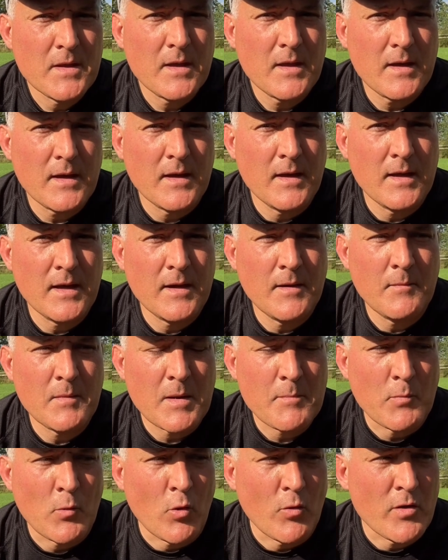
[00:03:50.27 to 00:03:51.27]
I
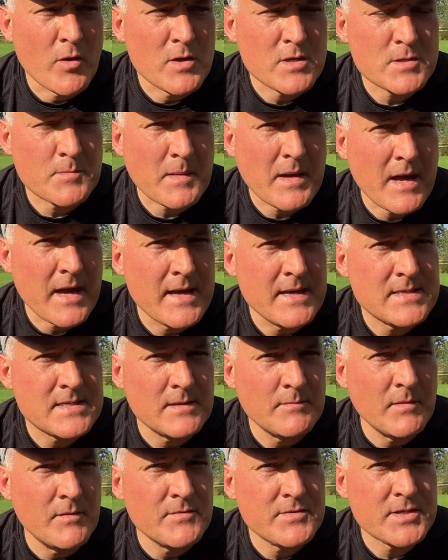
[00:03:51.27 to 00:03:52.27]
bought those about 18
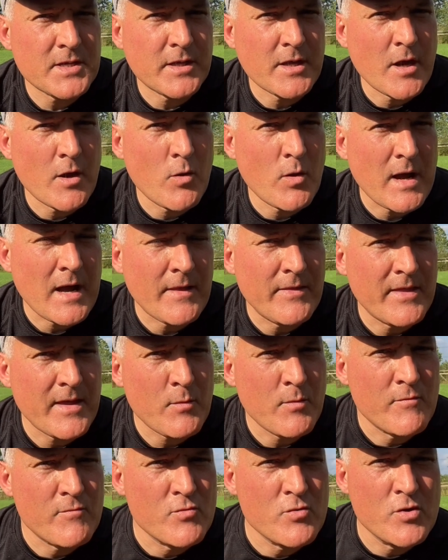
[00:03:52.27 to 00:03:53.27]
months ago, and they
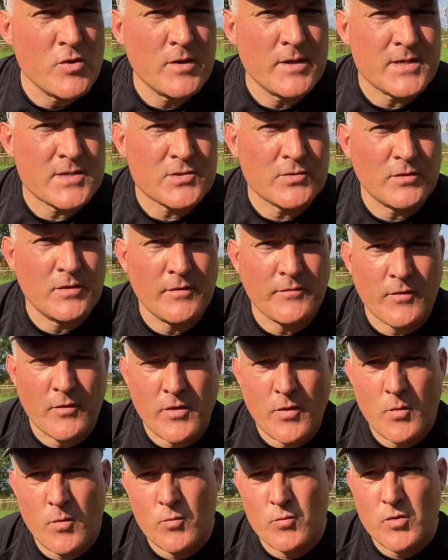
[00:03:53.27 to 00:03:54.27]
were really although they
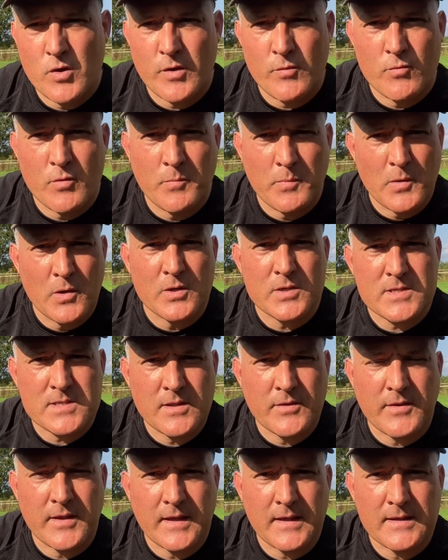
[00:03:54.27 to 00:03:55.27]
were really robust and
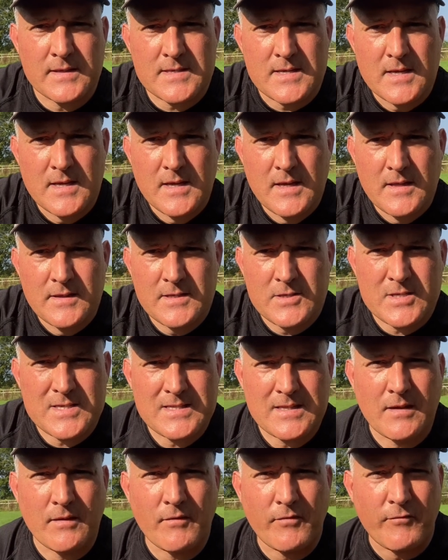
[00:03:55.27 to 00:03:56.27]
things, they just
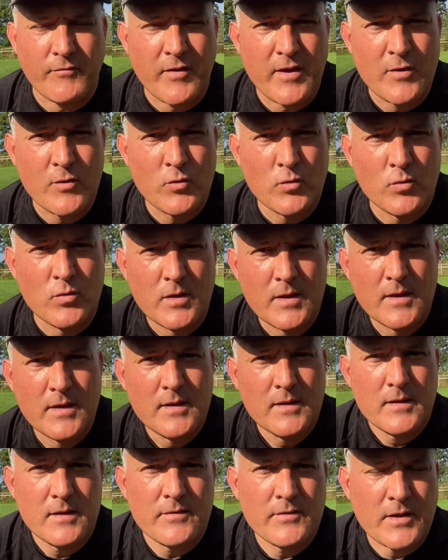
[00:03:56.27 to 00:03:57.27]
didn't feel
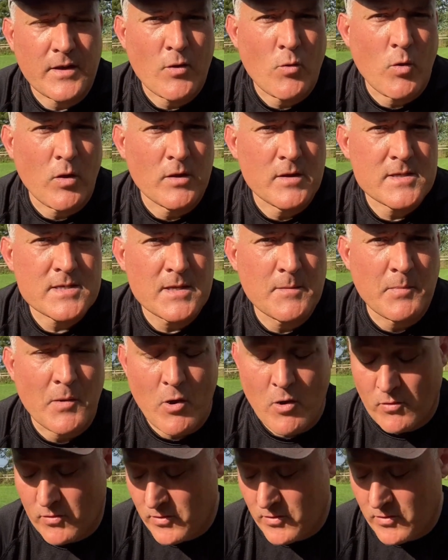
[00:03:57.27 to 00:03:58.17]
the quality. But on